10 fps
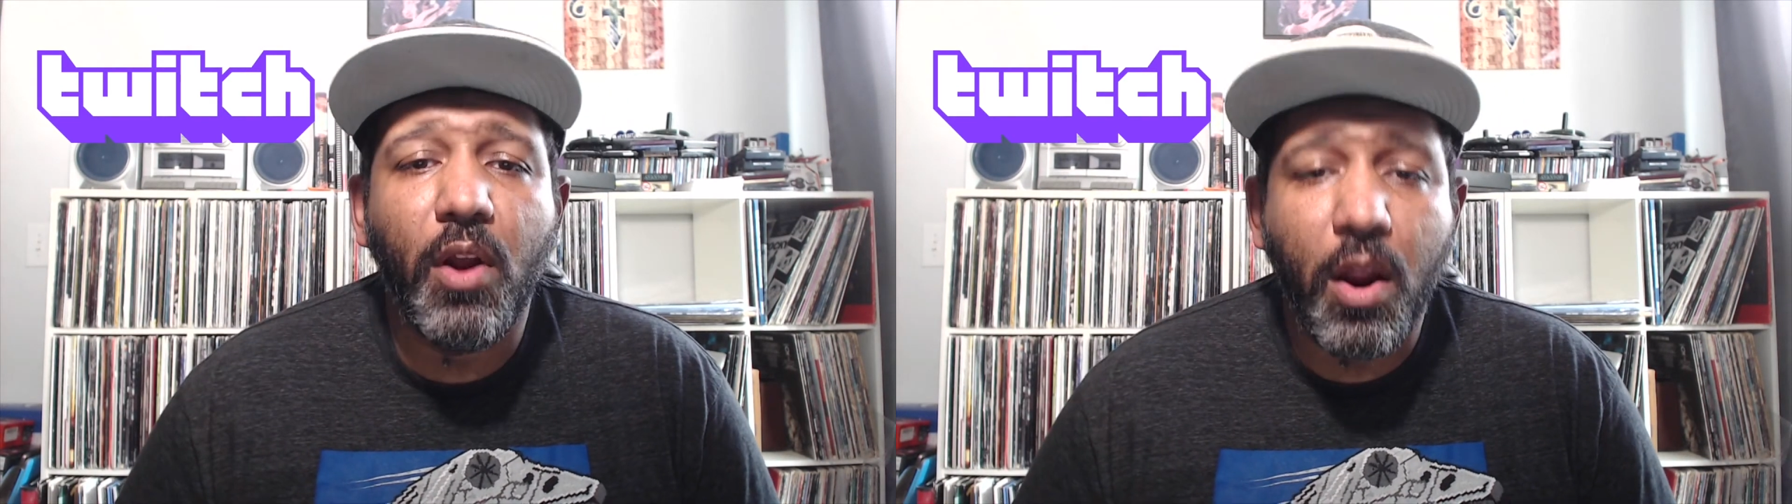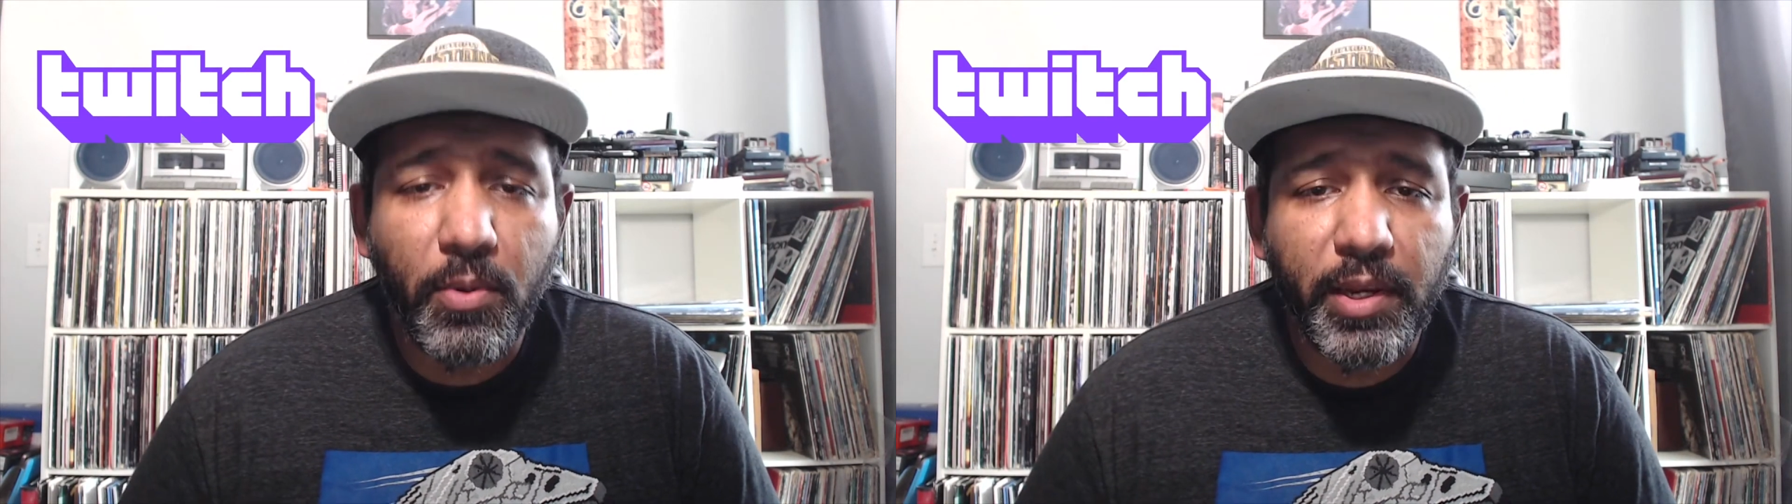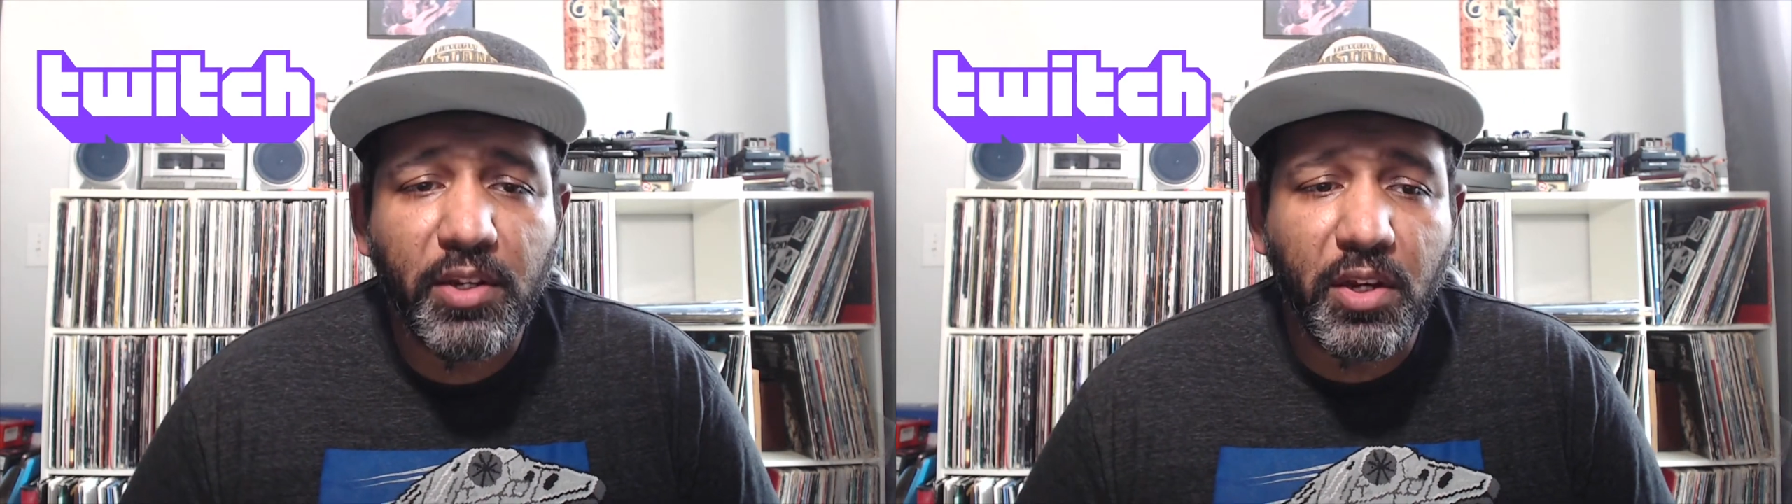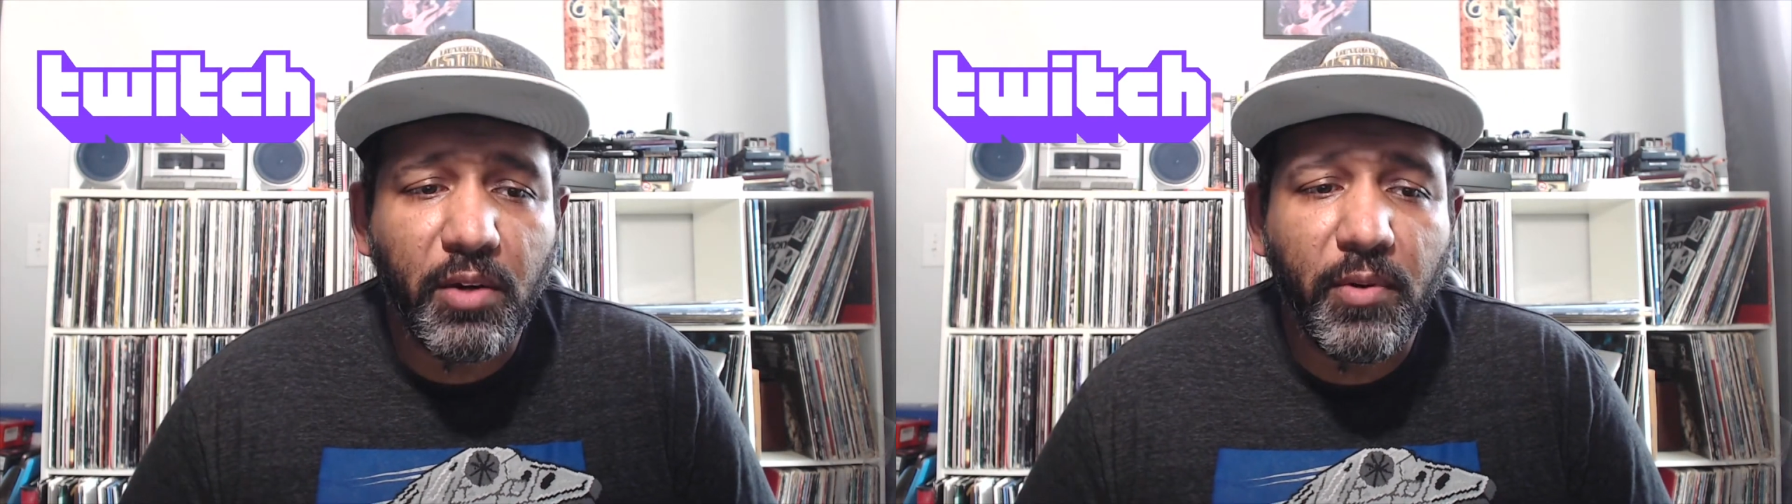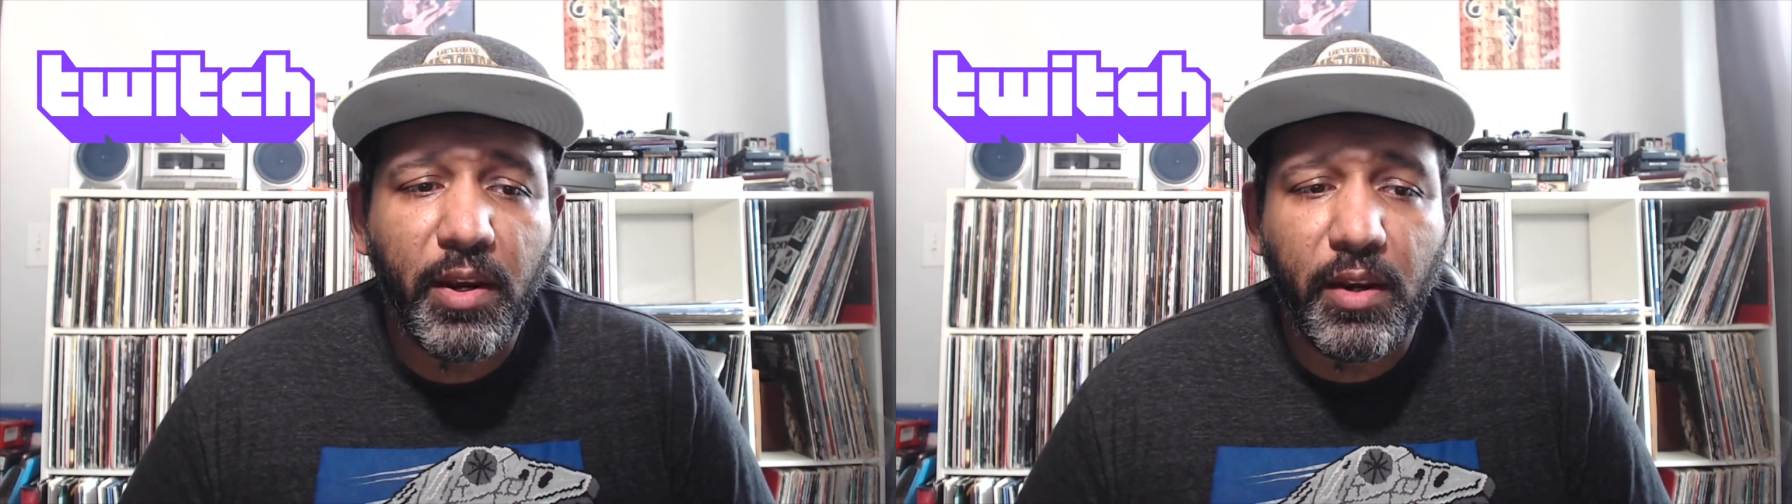already
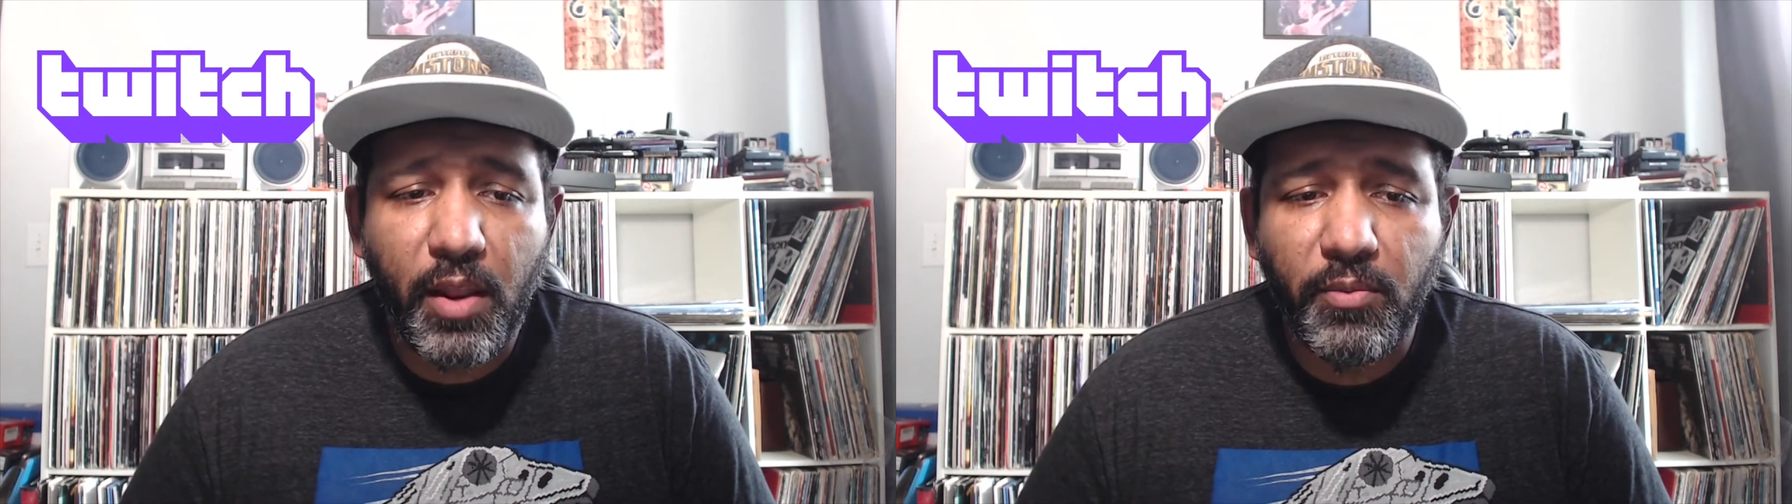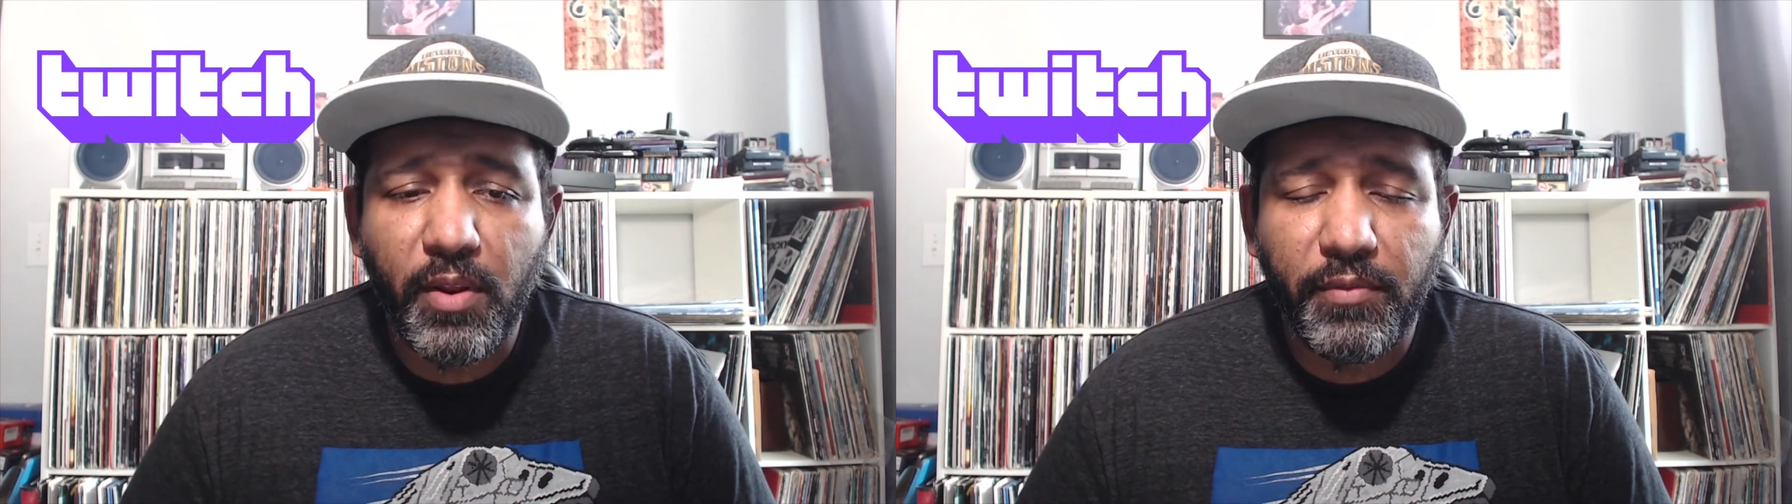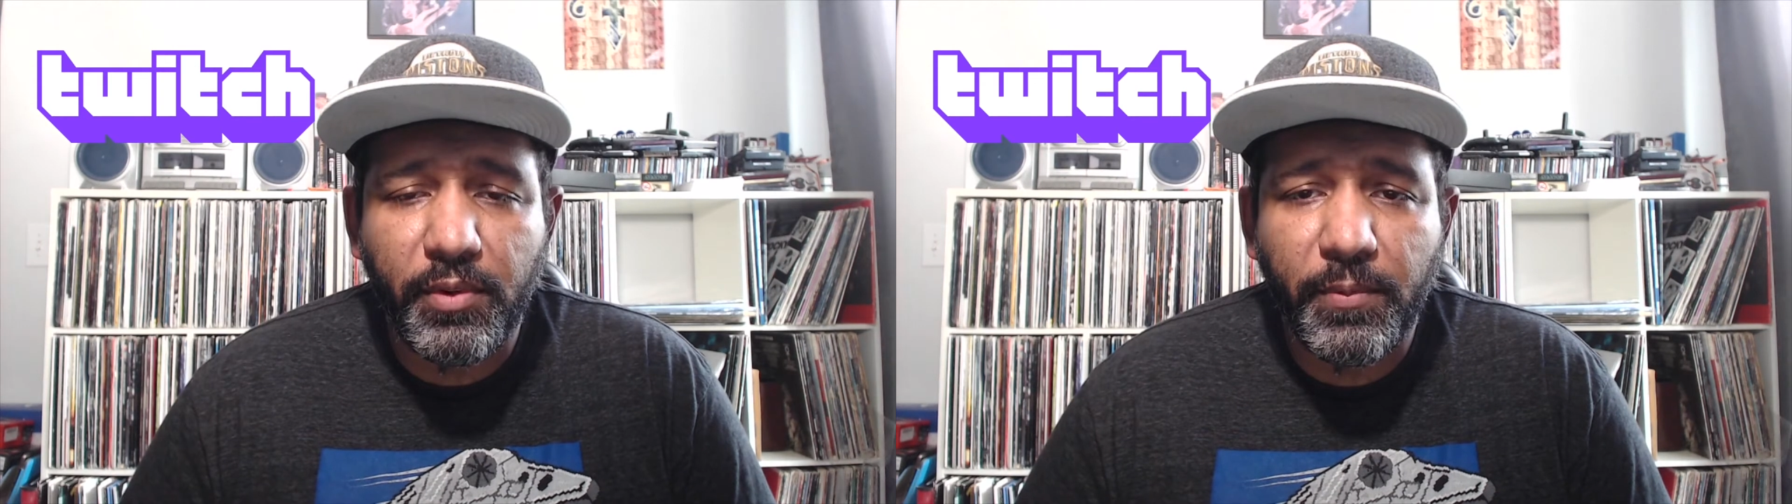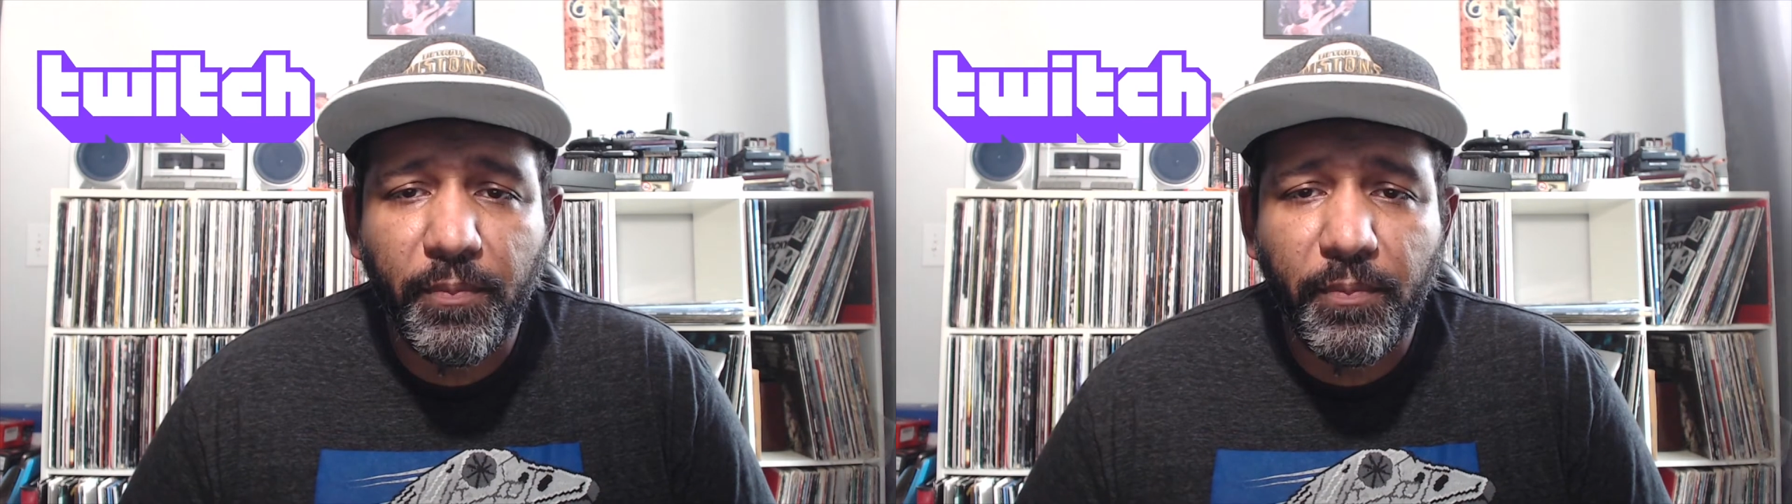generating that revenue.